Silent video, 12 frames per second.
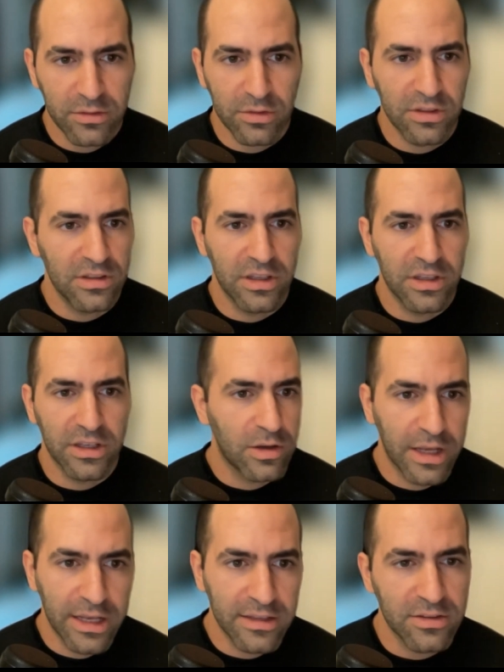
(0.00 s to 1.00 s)
So they're like,
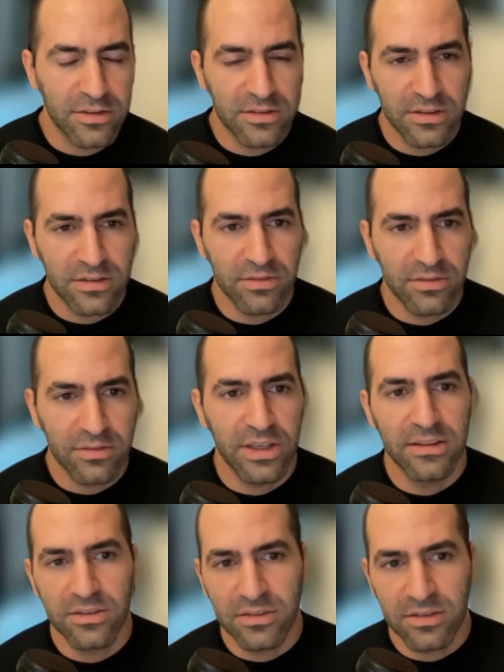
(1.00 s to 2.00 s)
oh, hey, there's this
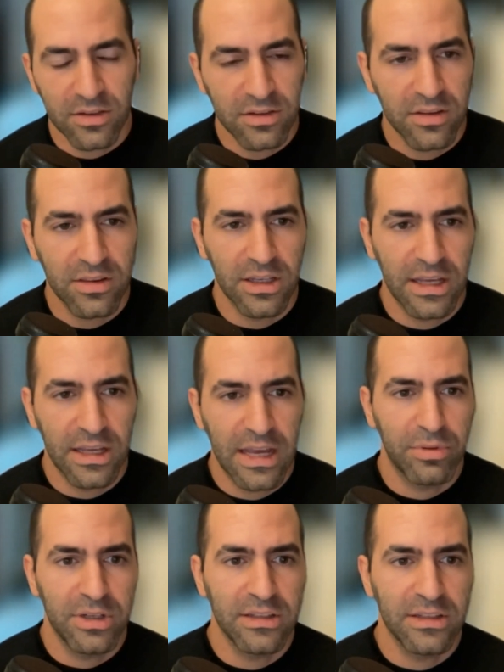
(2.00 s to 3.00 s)
event, there's this other thing
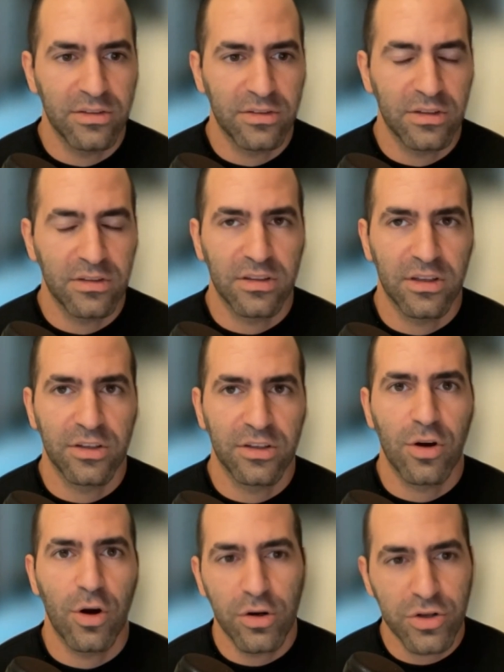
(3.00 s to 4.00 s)
happening, there's this like
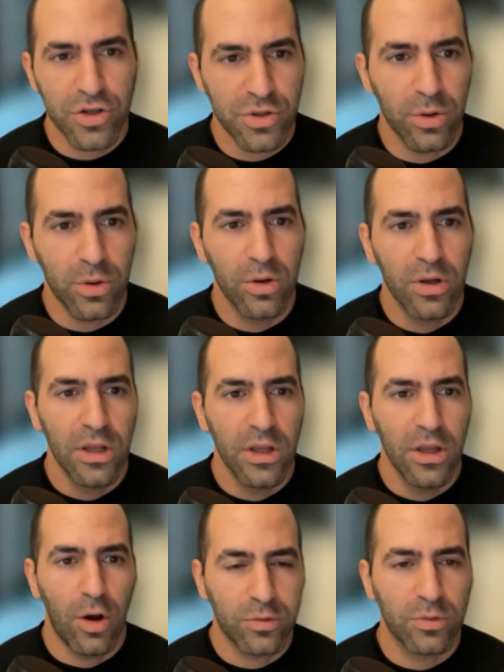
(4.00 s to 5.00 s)
car show,
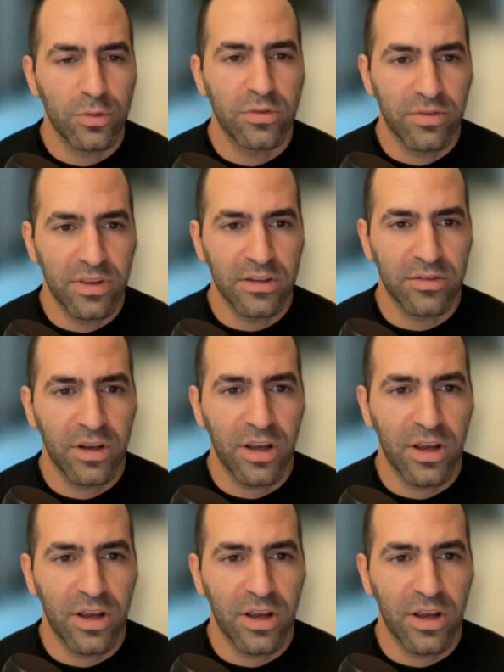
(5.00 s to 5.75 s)
all sorts of things, right?